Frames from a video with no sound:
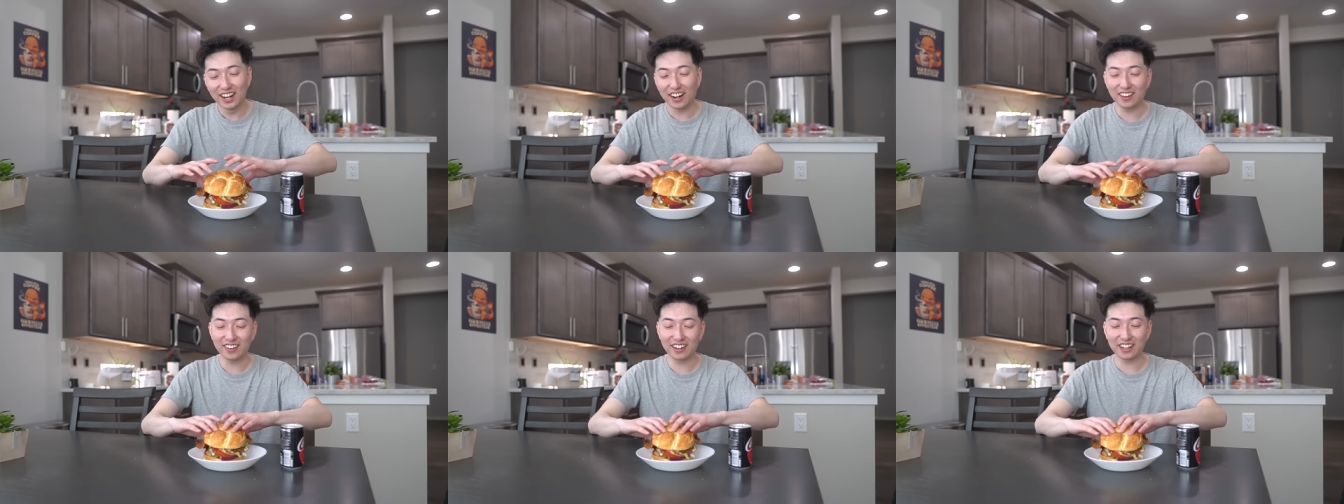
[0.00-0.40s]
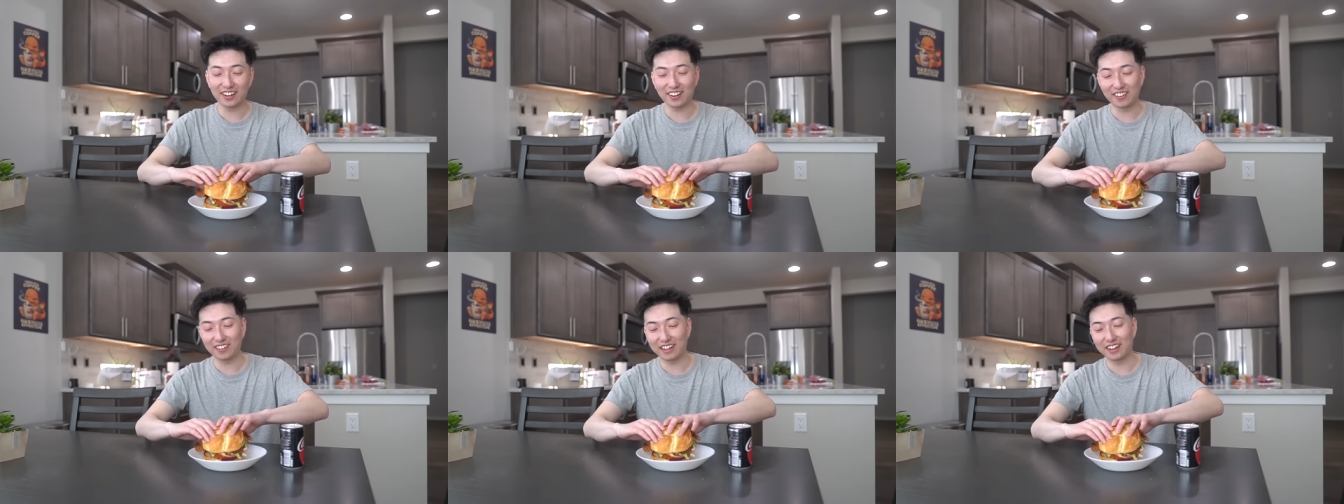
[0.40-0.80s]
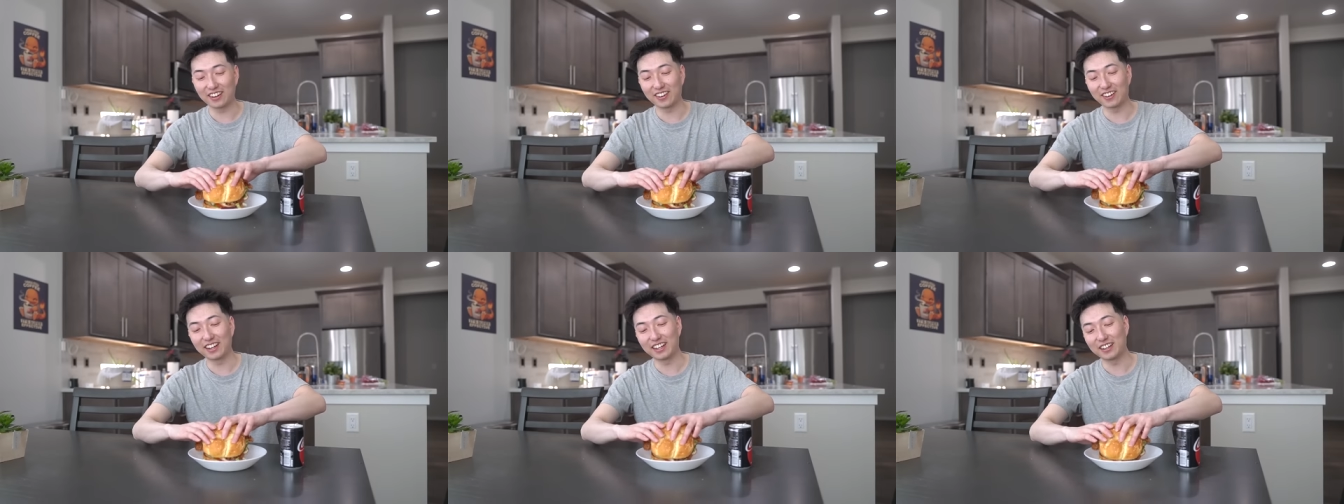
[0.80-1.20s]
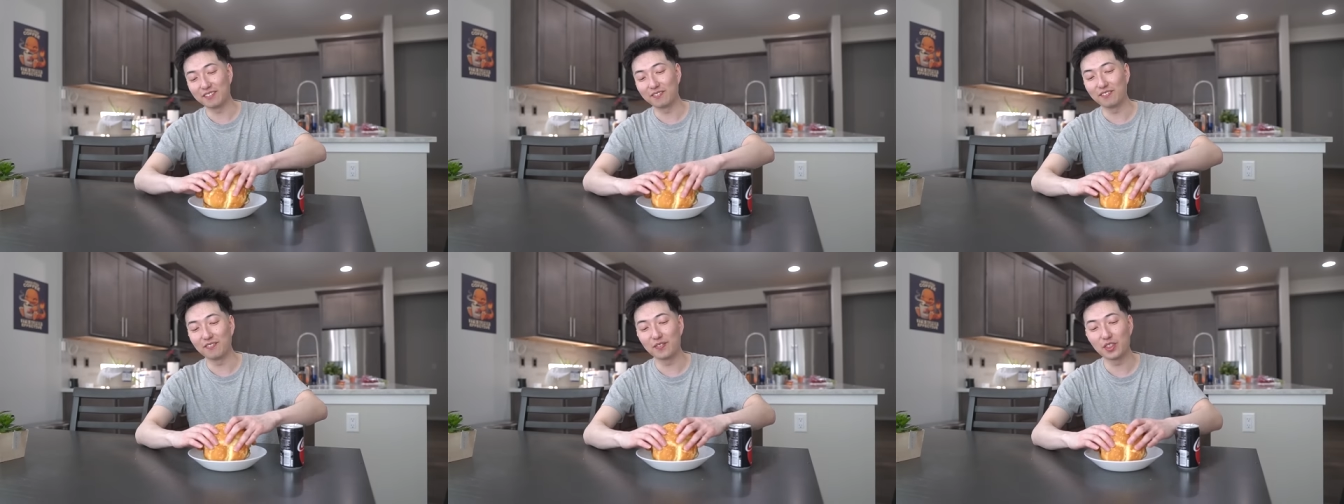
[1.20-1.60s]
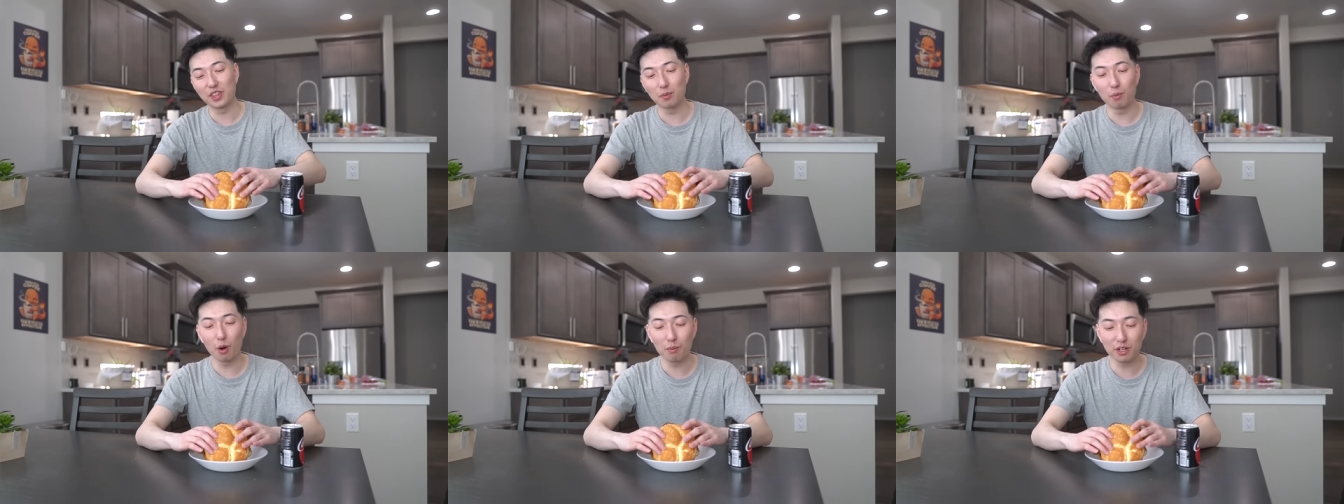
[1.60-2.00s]
All right, all right, all right.
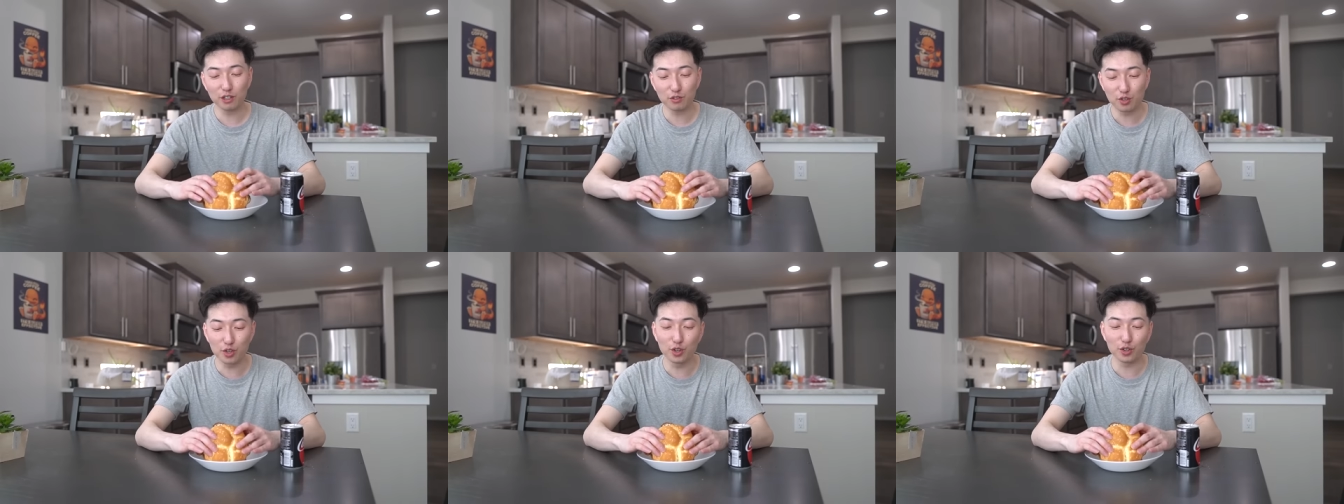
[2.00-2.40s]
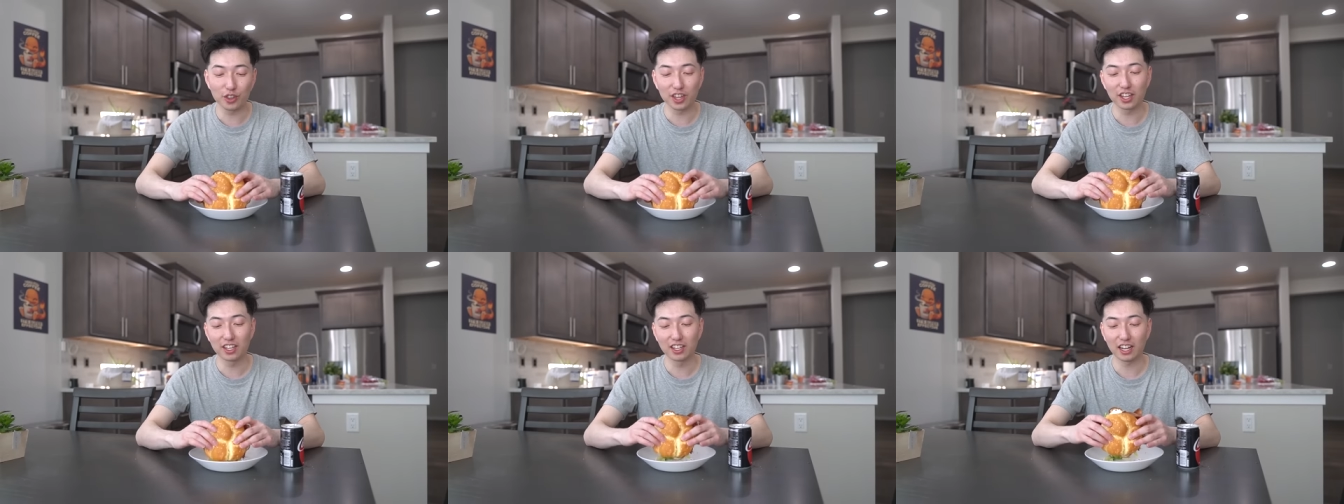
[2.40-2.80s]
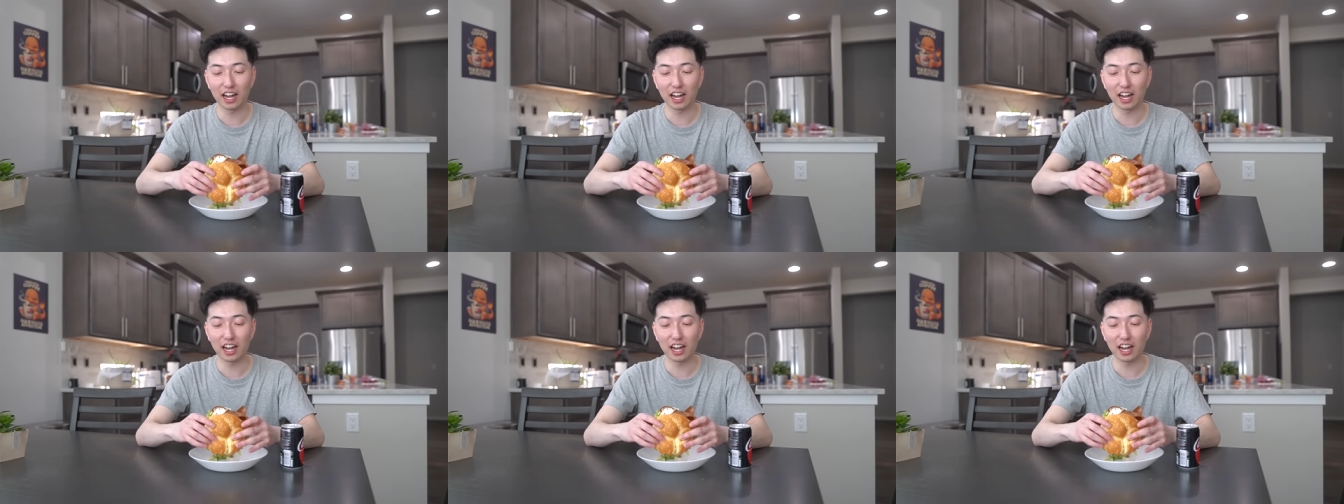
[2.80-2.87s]
The moment of truth.